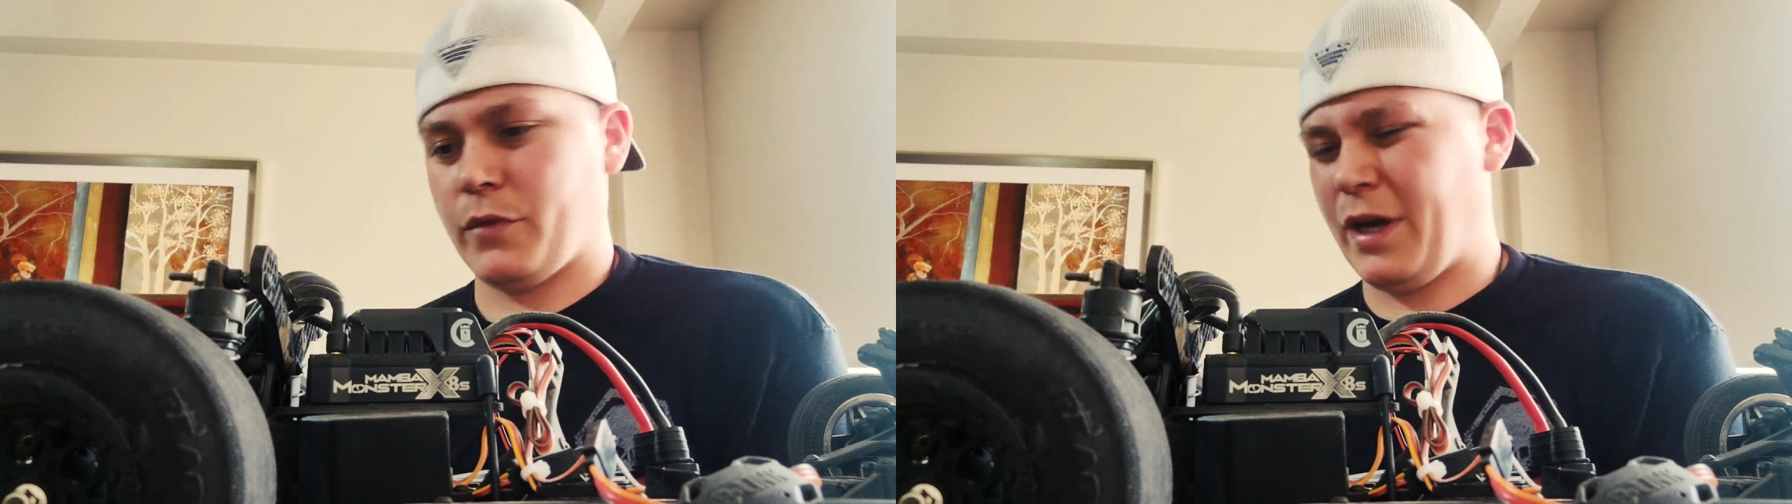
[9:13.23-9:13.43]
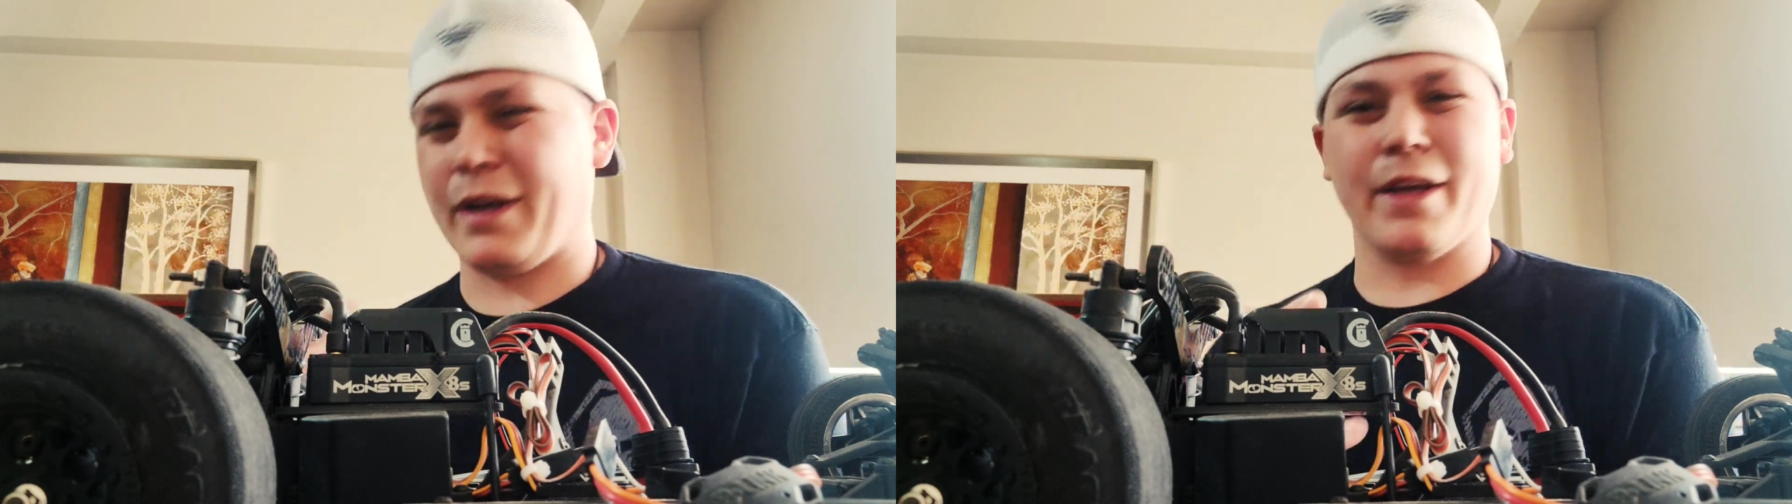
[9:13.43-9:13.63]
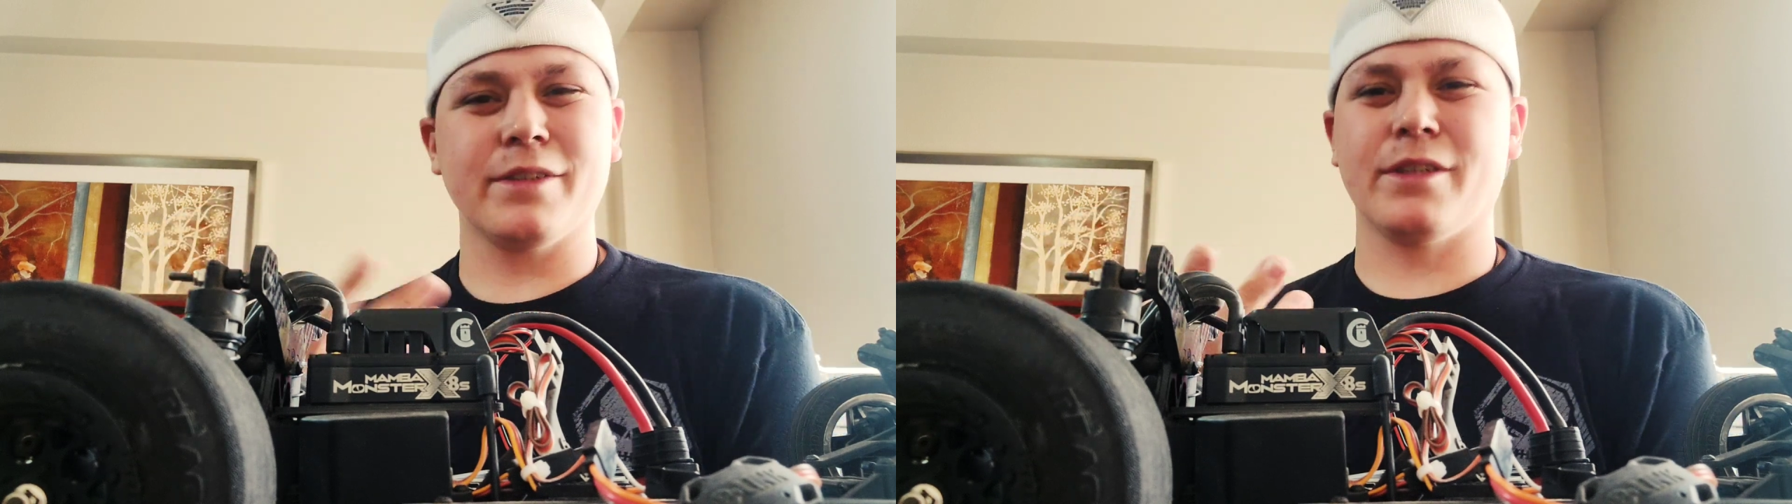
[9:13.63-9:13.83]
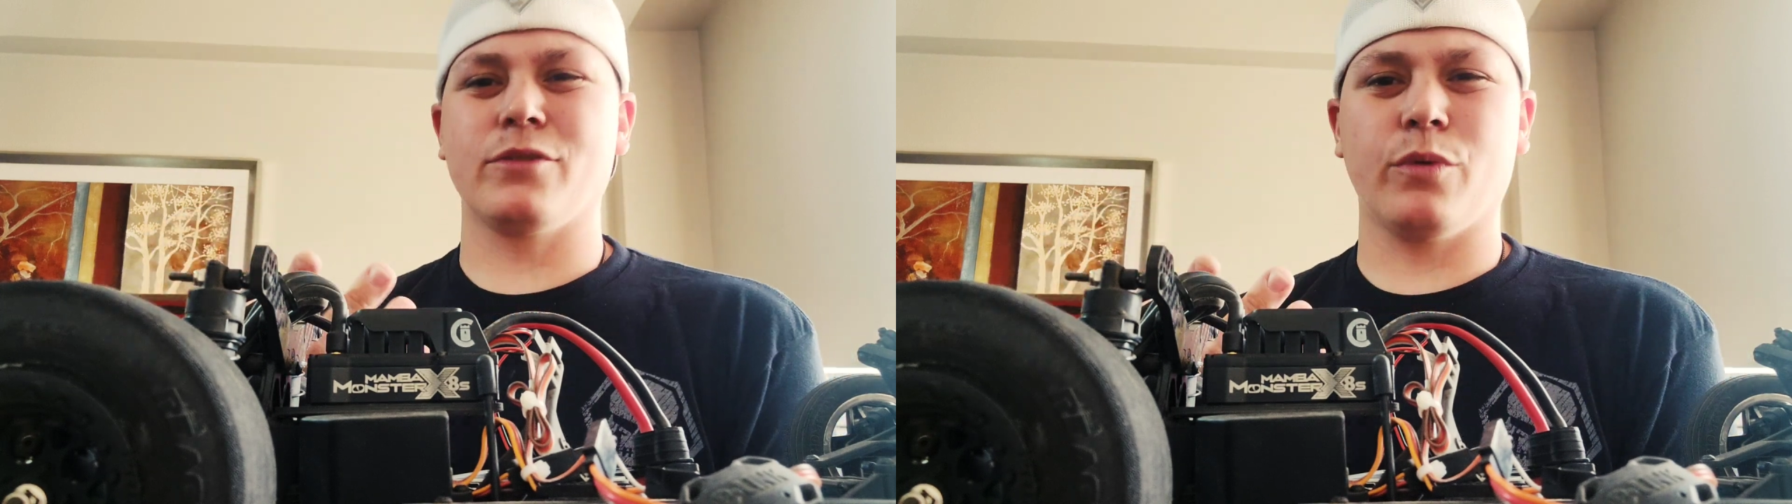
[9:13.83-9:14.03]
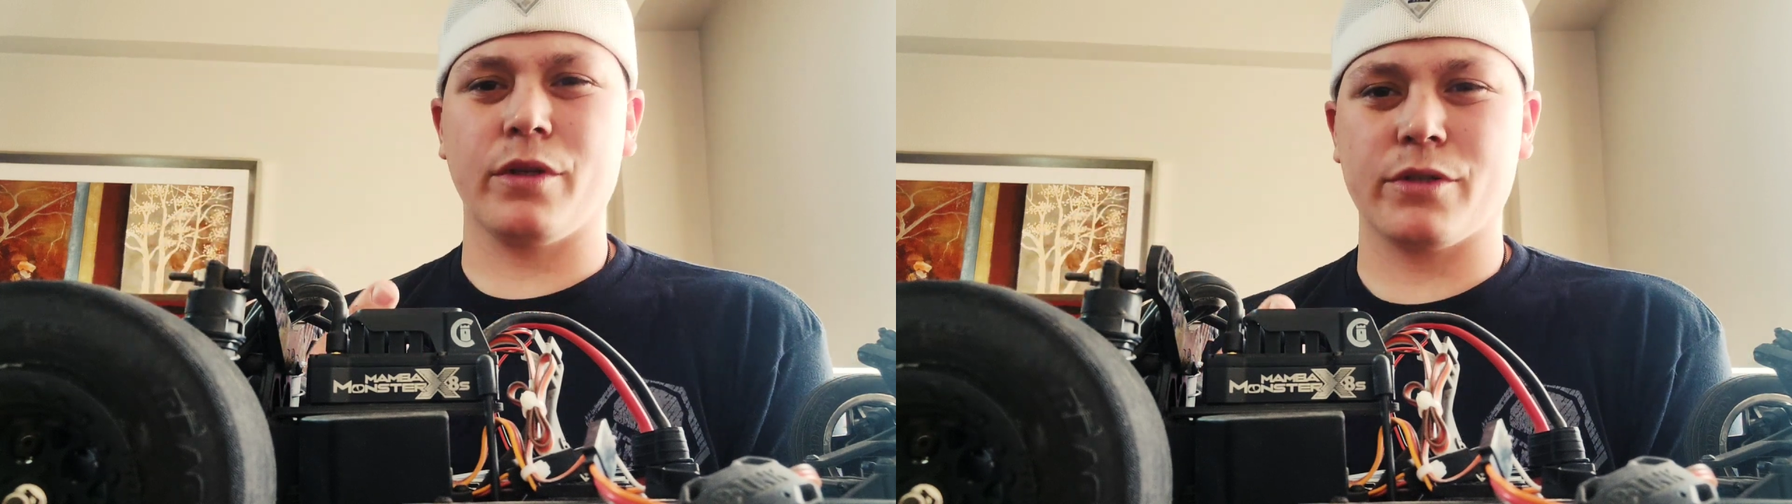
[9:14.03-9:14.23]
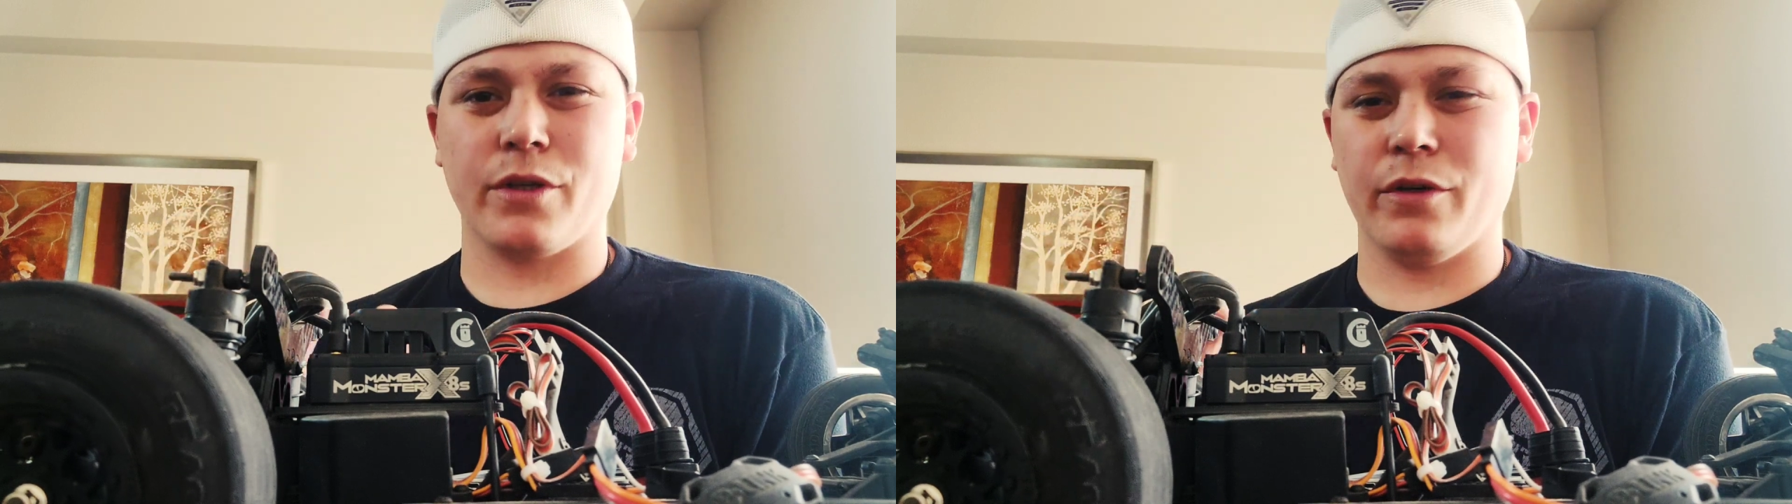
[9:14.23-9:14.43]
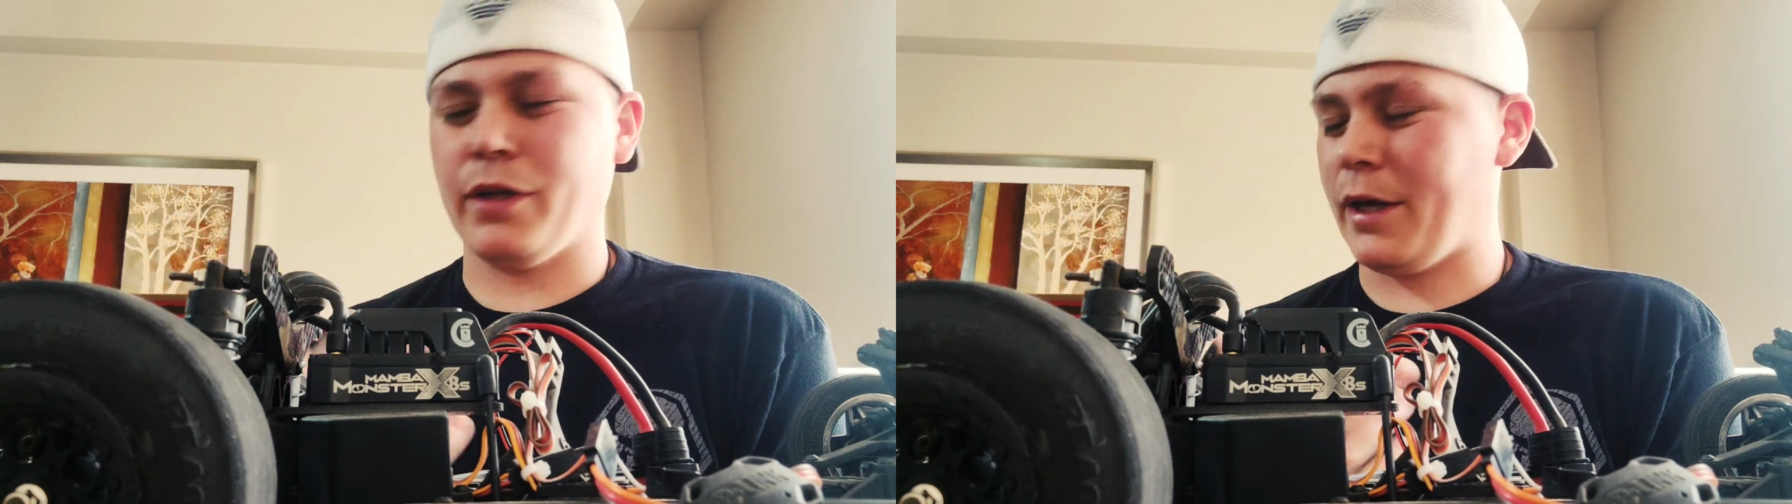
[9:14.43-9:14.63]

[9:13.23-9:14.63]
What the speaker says: I guess that's what it's called.